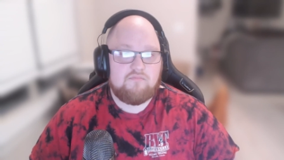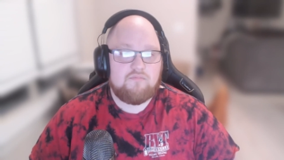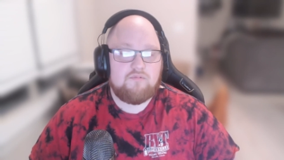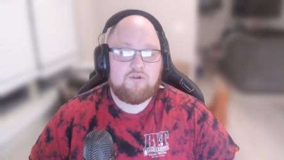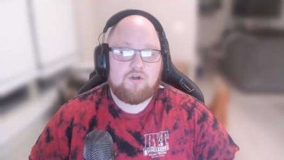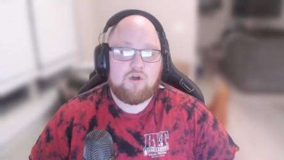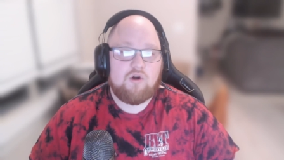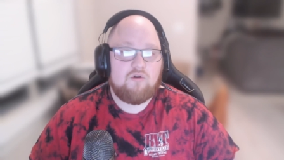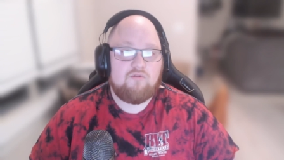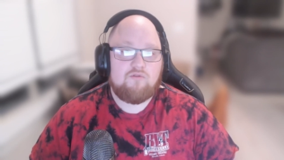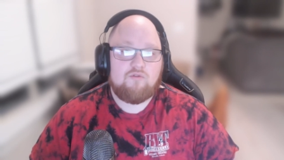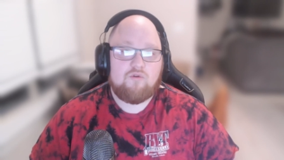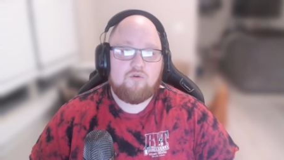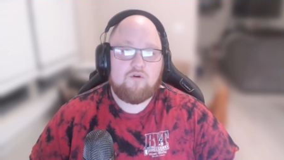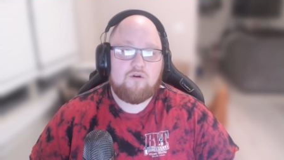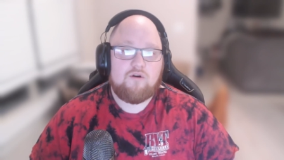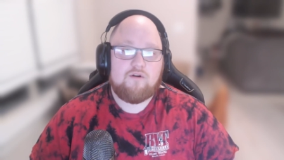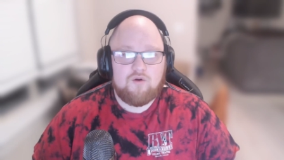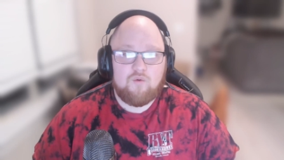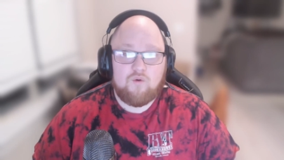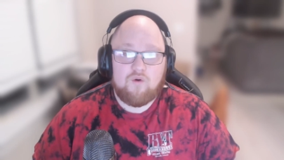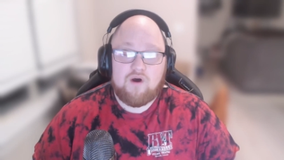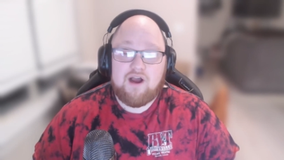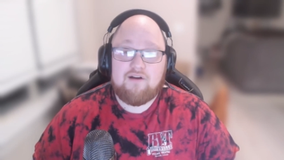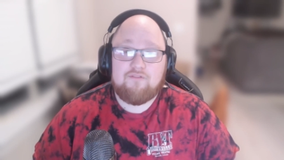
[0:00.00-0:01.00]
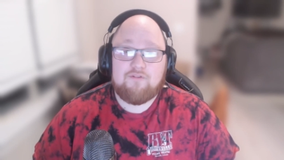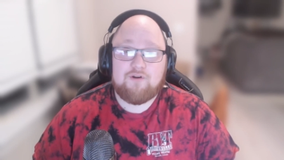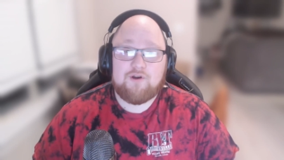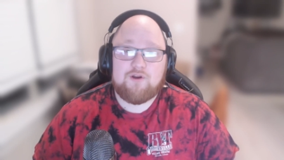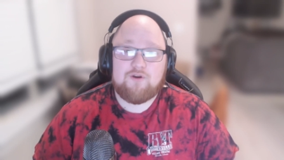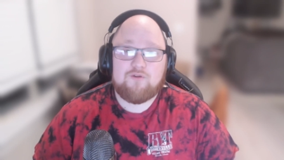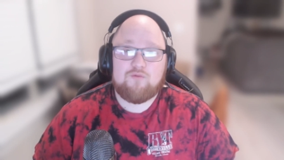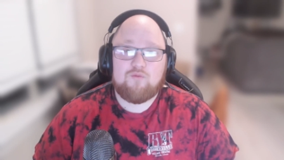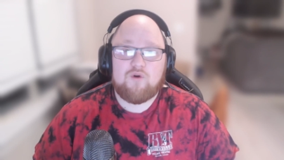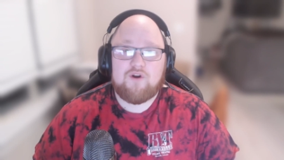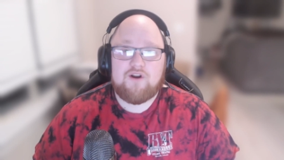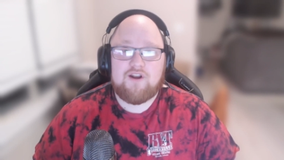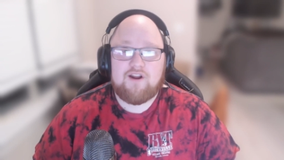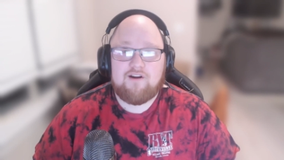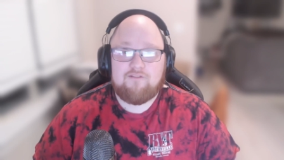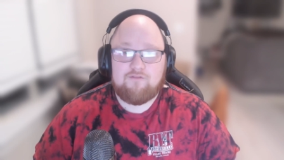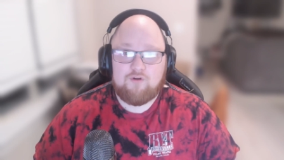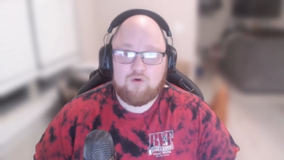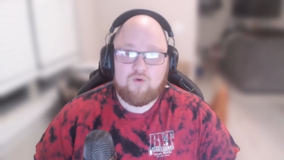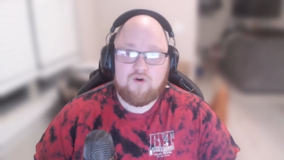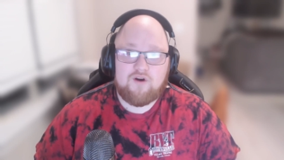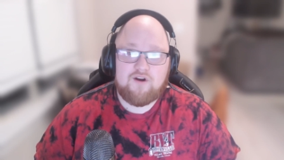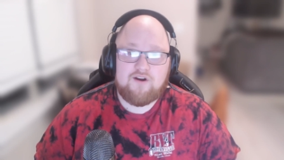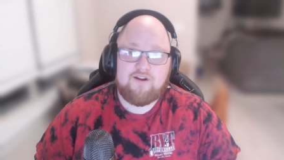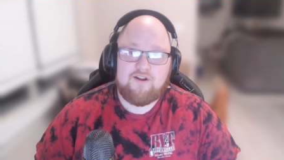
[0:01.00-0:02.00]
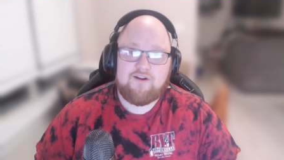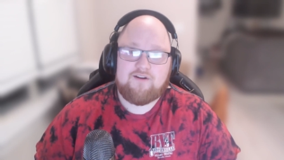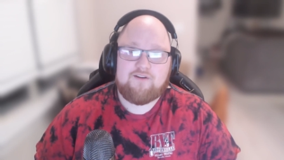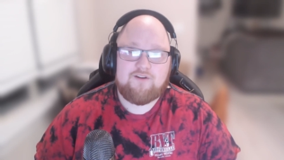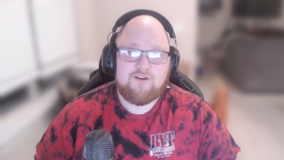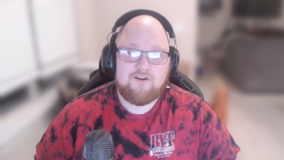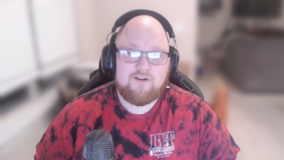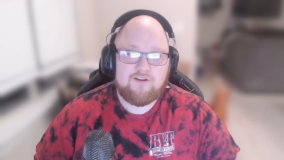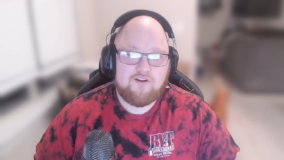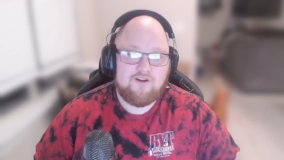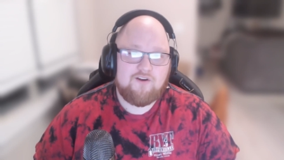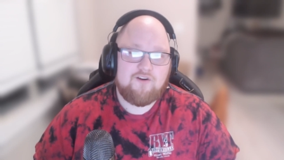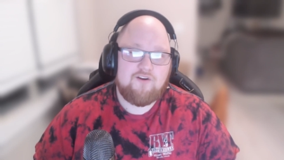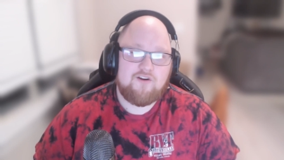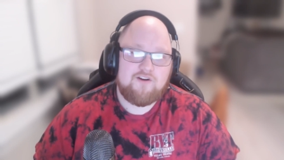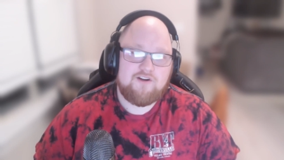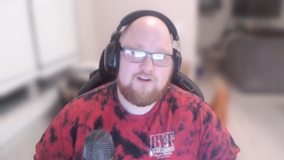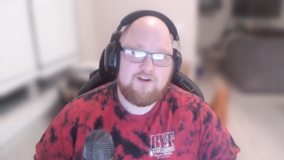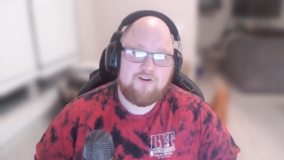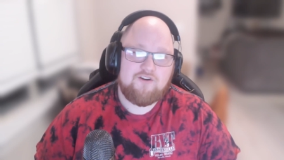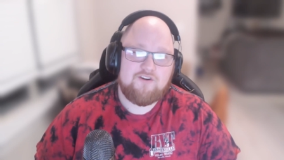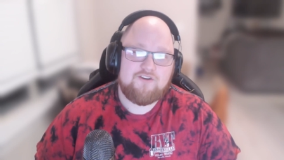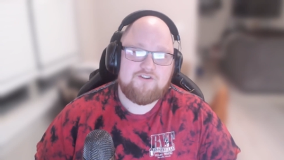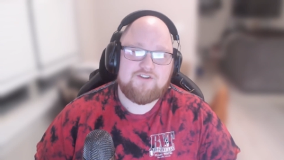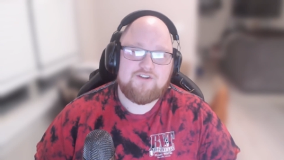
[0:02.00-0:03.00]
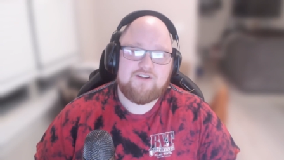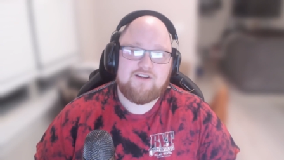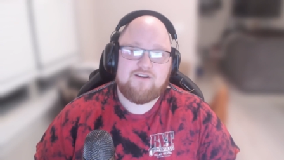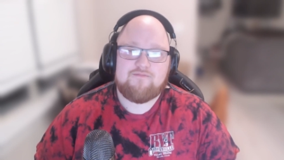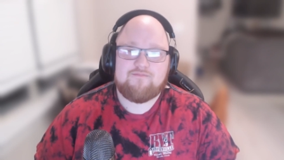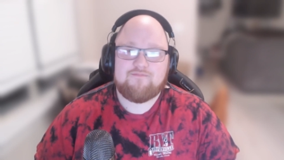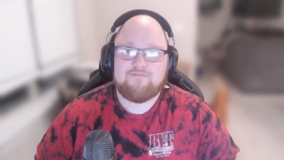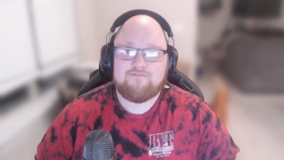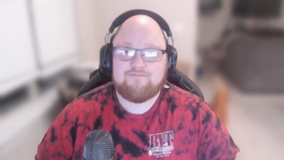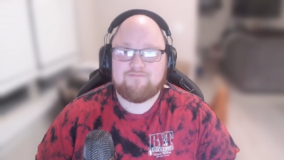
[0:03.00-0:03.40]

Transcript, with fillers: Go for it. Well, have a good one, everyone, and good luck on your exam.